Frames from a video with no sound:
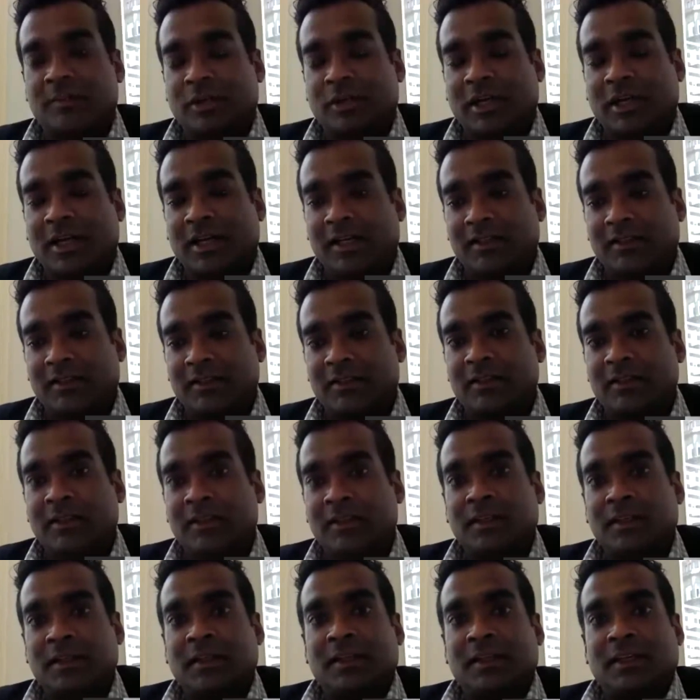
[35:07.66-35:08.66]
and a brand
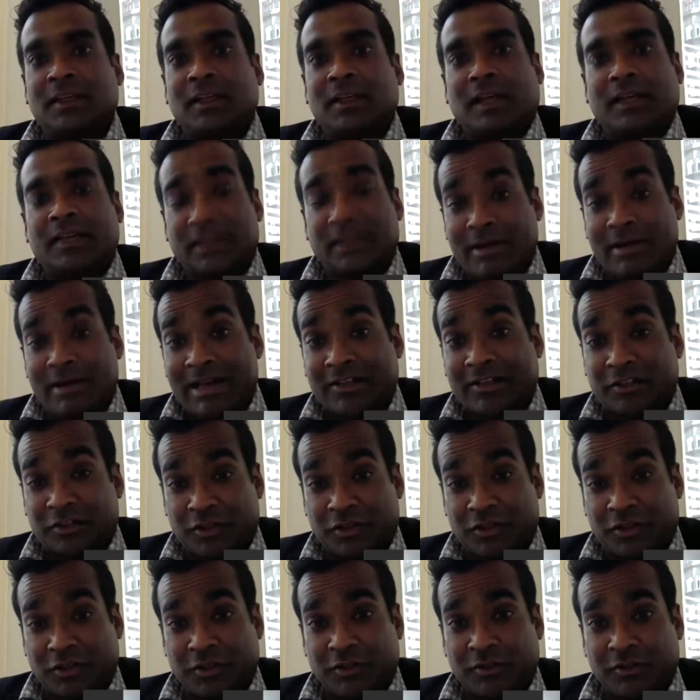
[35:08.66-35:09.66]
and their
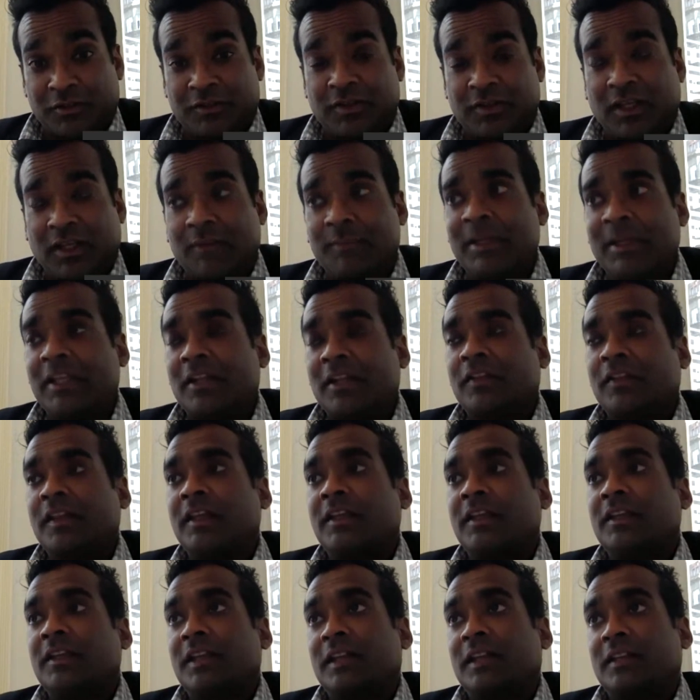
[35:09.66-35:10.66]
attitudes. I mean, I think
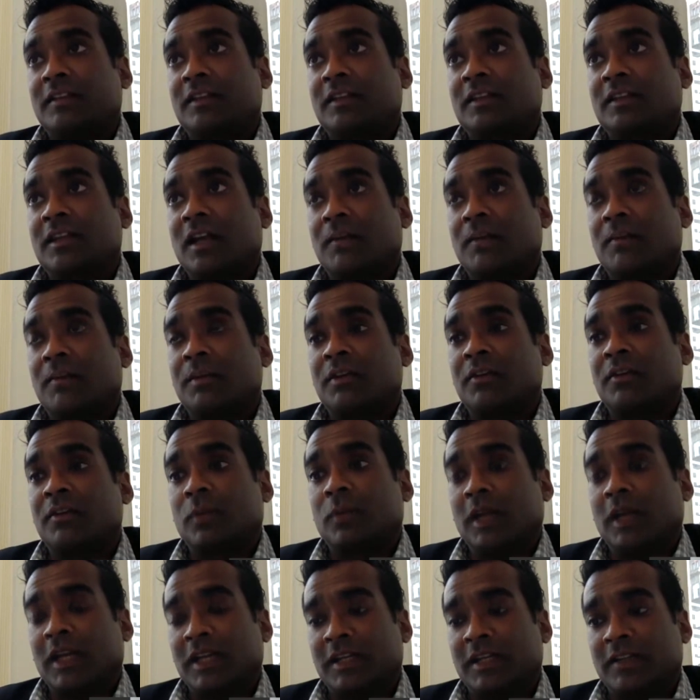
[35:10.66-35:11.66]
there's a couple of
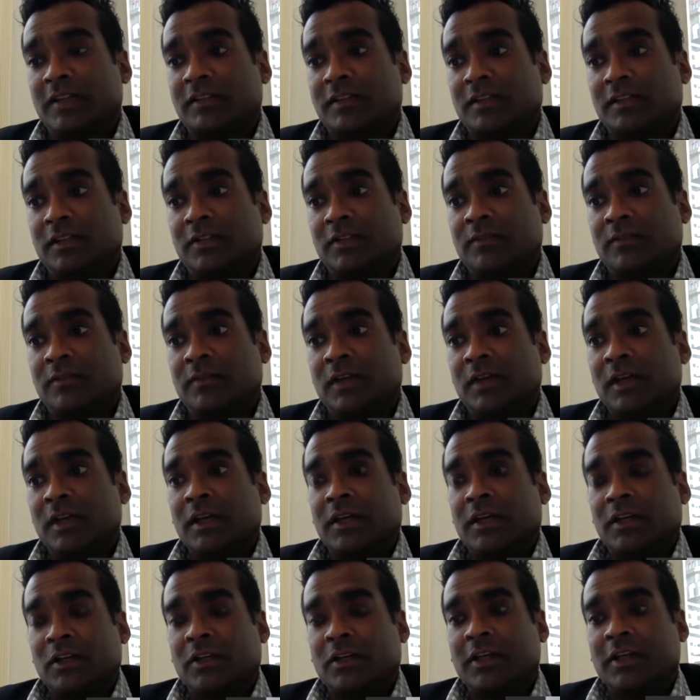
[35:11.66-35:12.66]
ways of
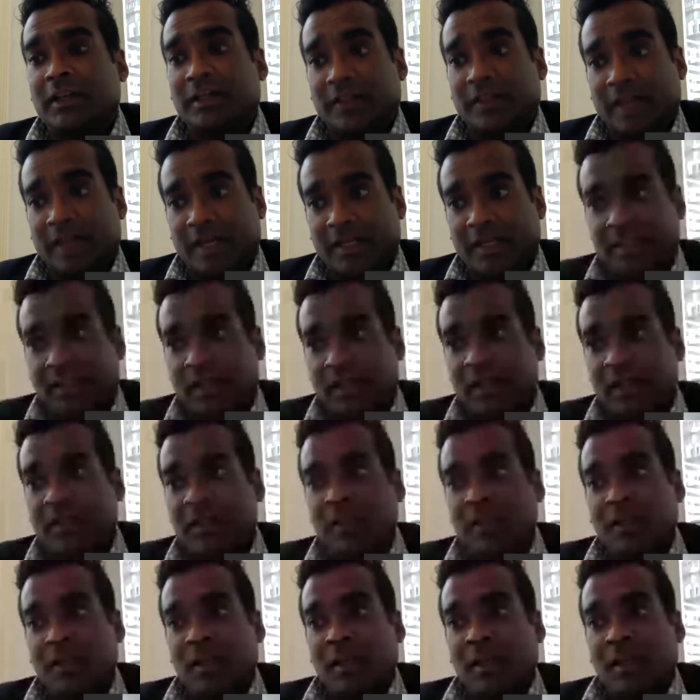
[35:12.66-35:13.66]
looking at that. I've
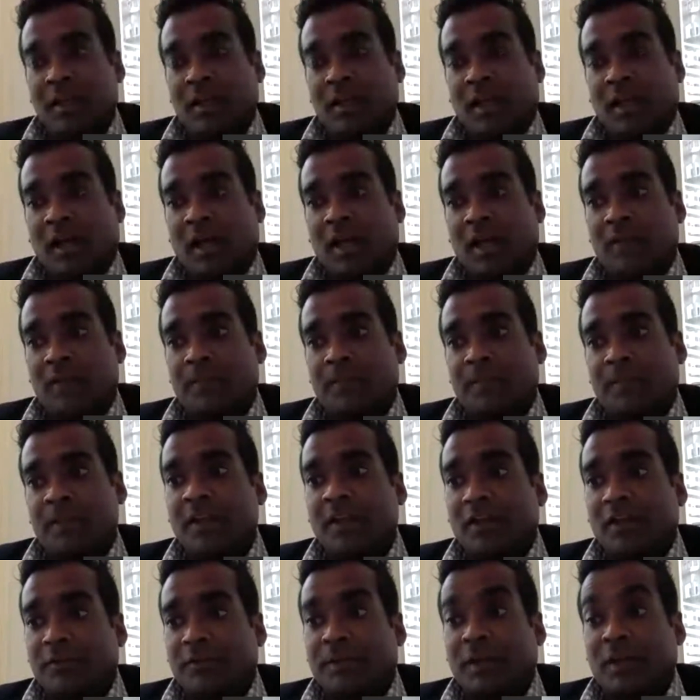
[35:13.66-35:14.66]

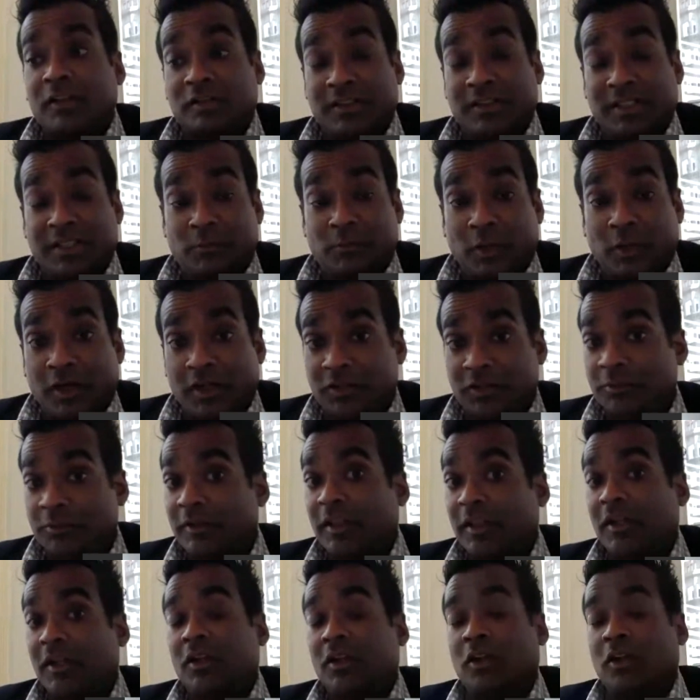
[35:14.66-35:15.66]
personally worked with a
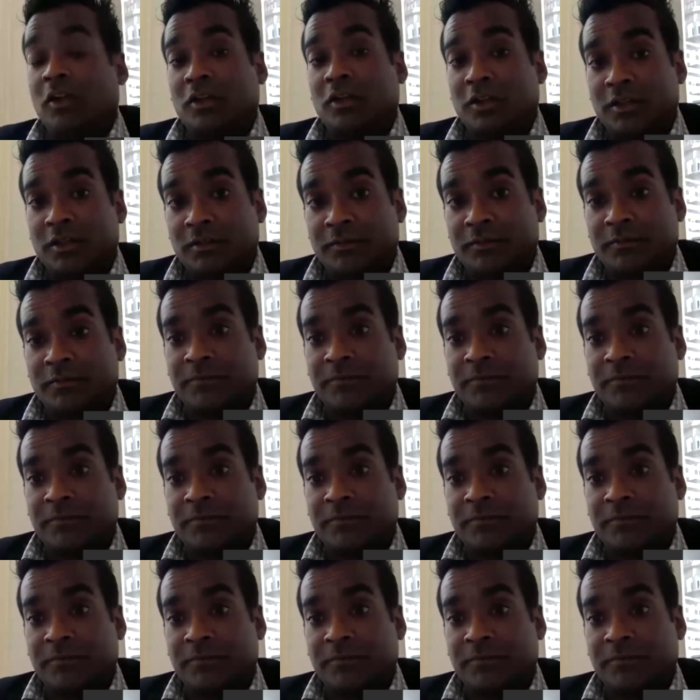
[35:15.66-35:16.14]
lot of